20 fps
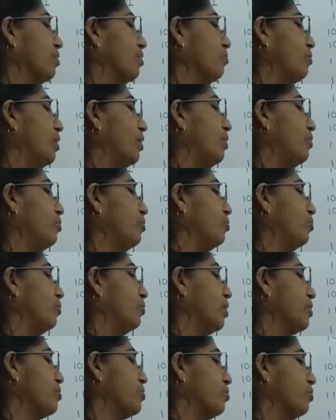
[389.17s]
1 into 2
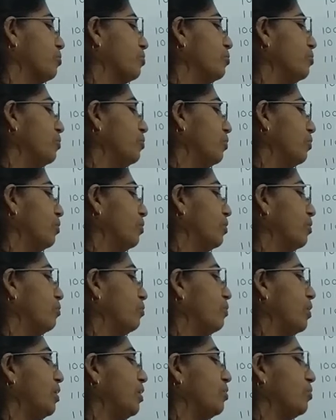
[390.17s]
raised to 2,
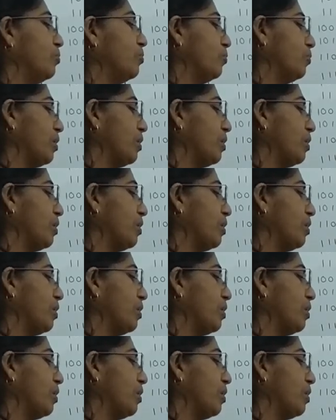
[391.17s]
1 into 2